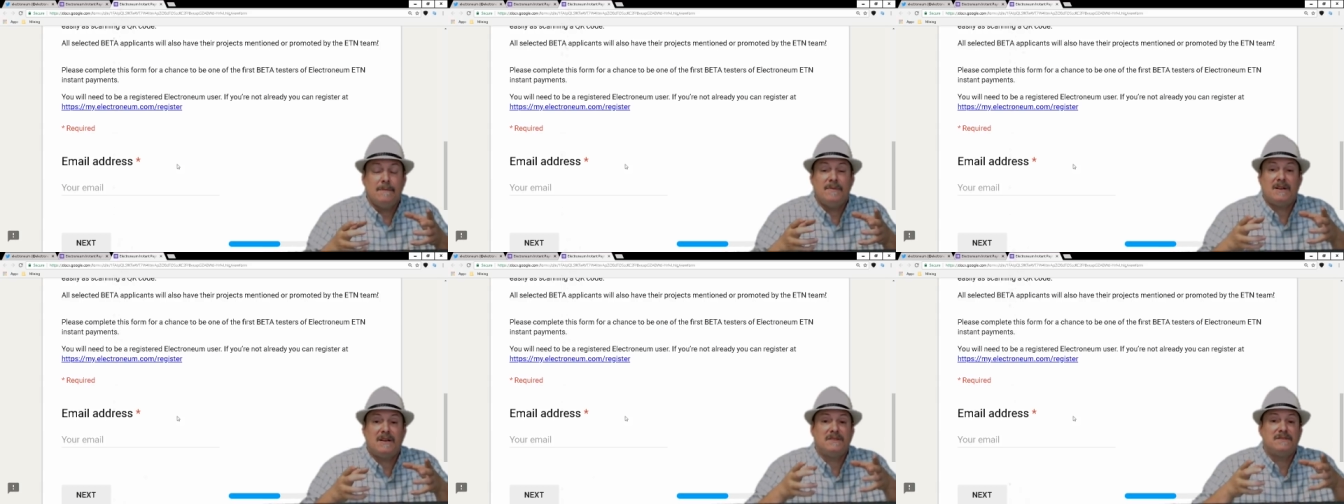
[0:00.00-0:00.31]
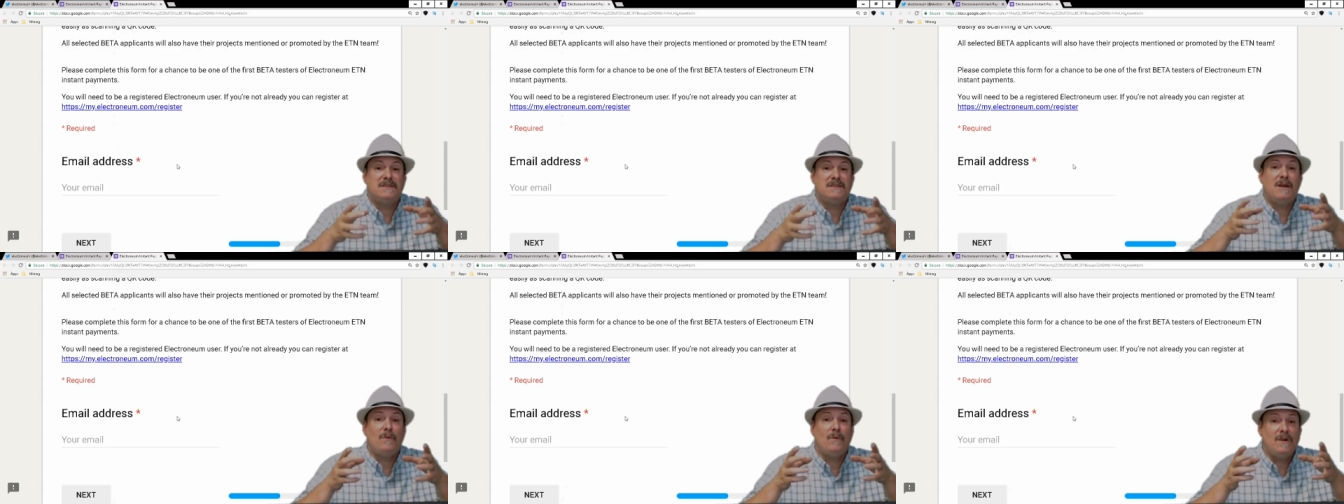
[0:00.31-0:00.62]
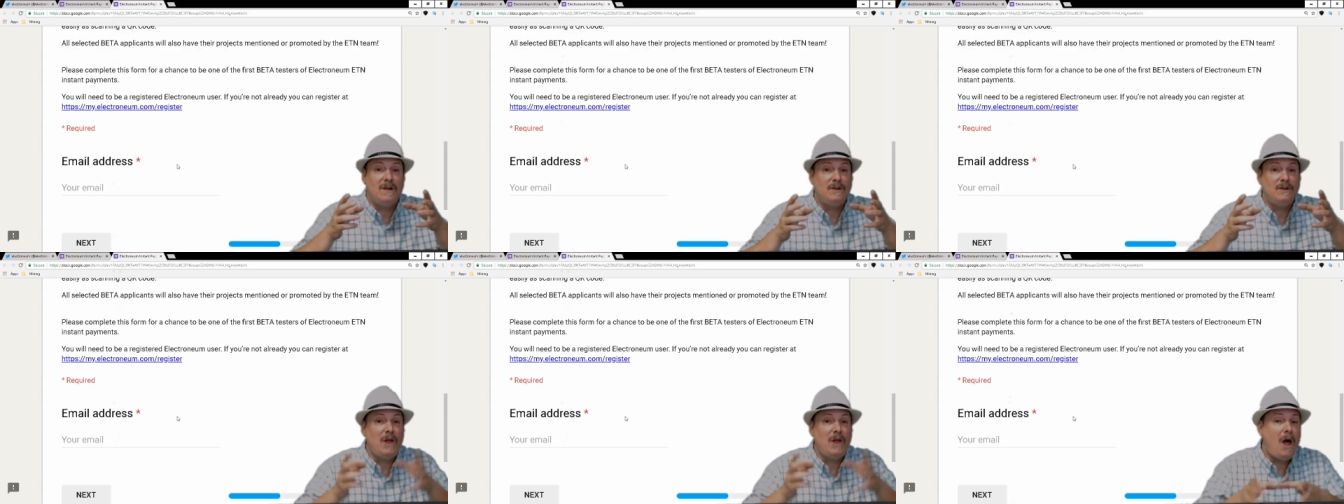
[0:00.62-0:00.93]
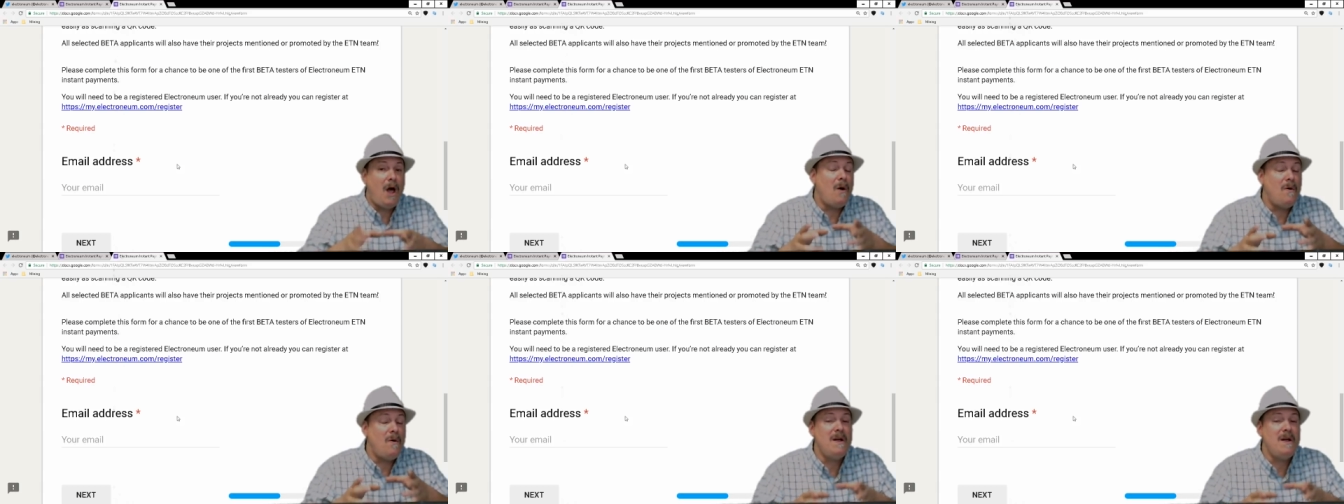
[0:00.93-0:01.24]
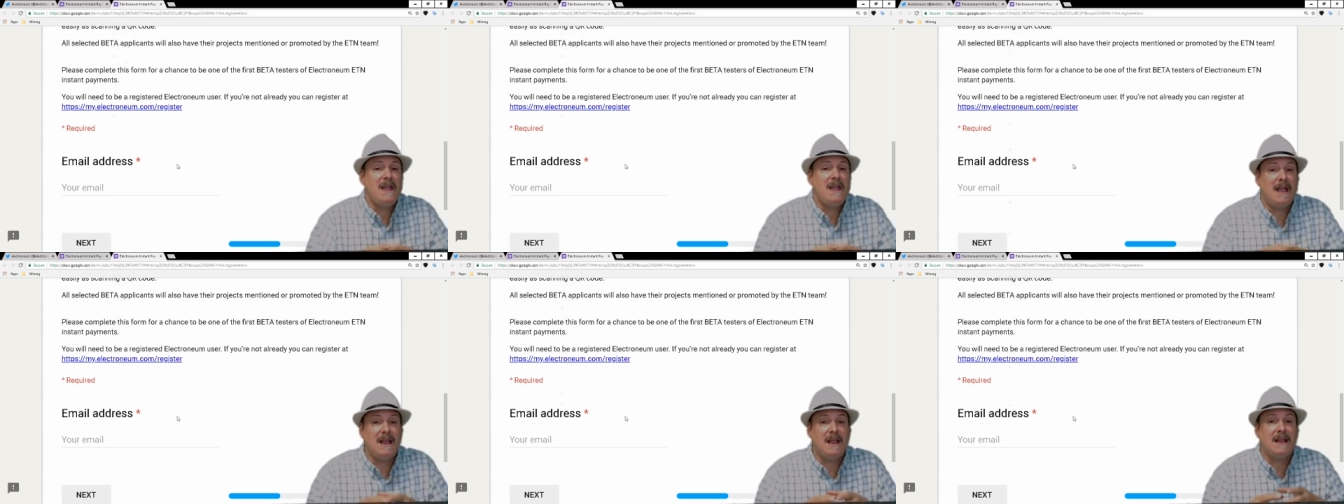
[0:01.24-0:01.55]
because they will know
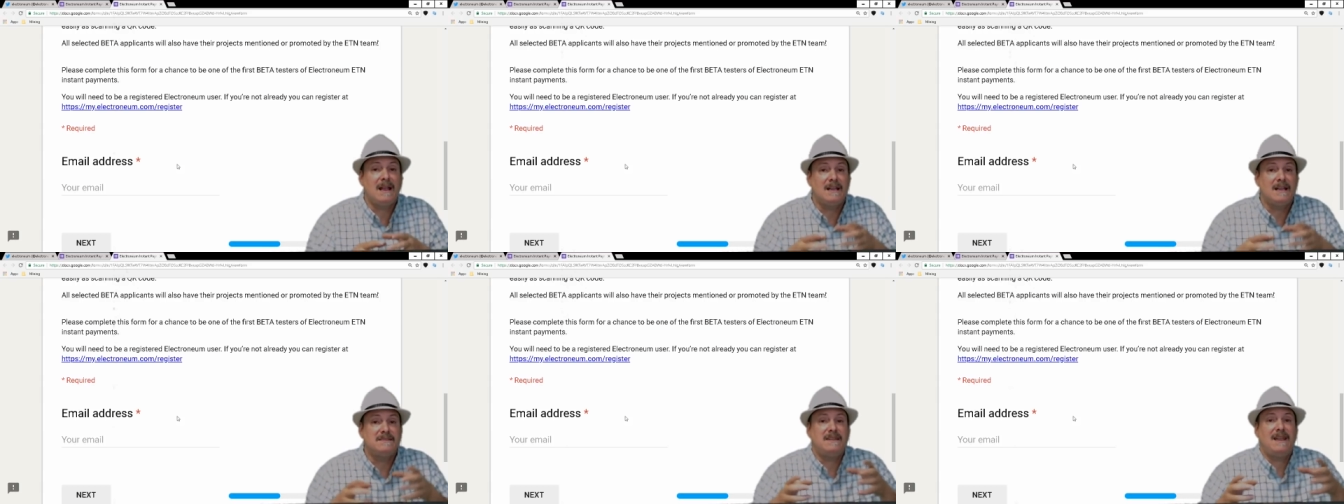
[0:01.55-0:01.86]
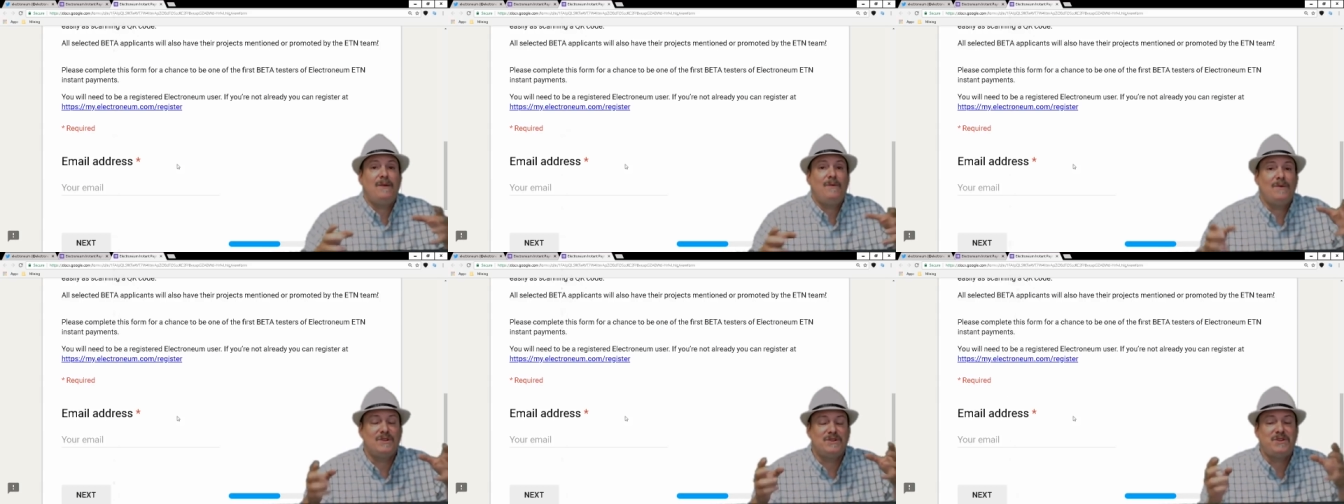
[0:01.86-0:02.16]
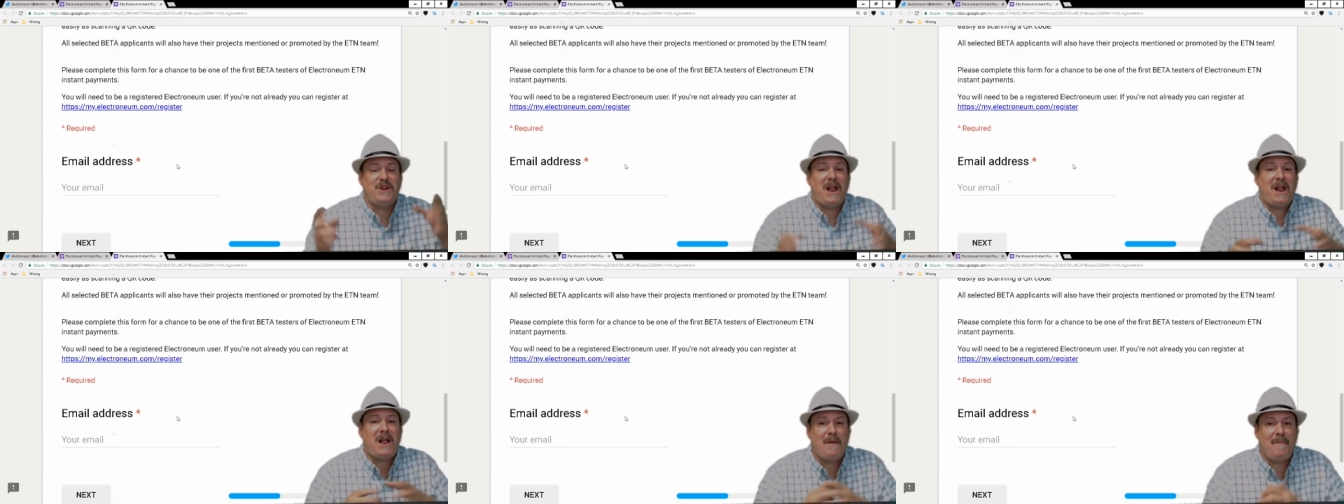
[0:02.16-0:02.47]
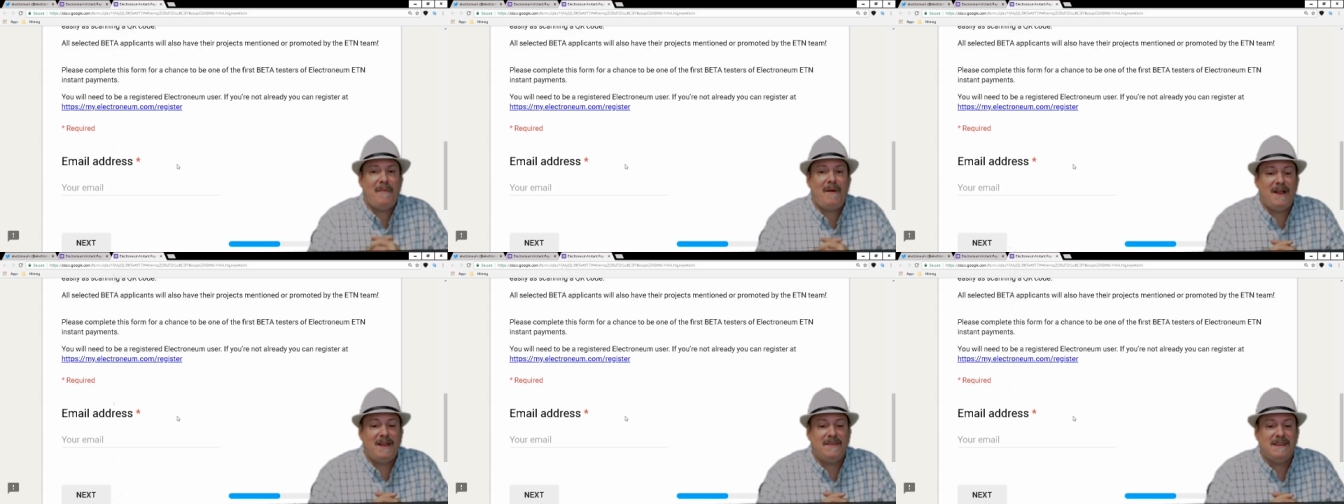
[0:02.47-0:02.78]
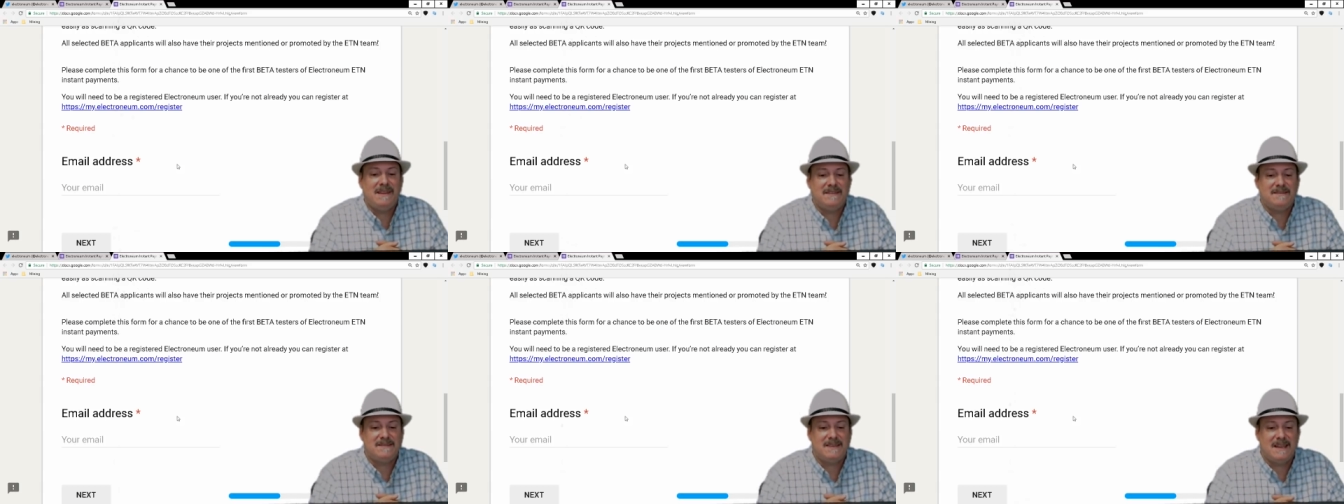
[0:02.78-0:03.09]
and because they will check up on
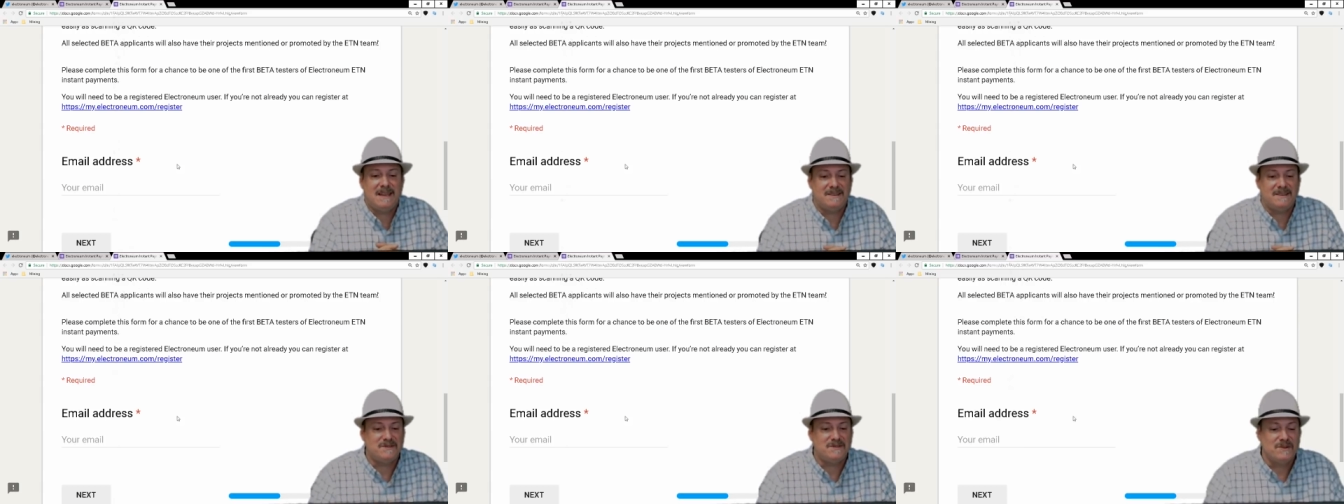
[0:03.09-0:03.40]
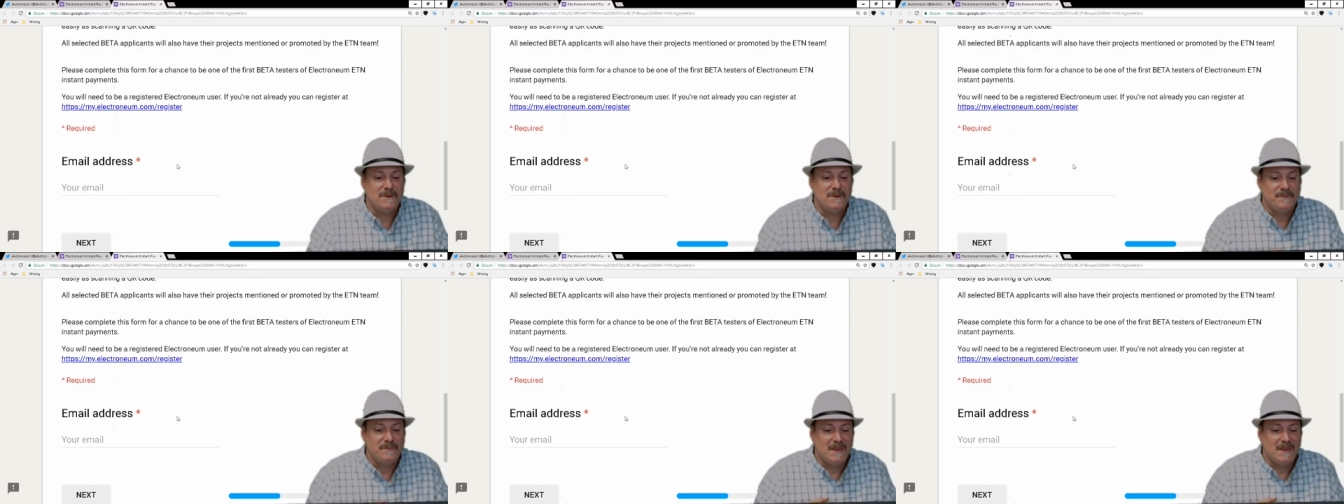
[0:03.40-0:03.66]
these things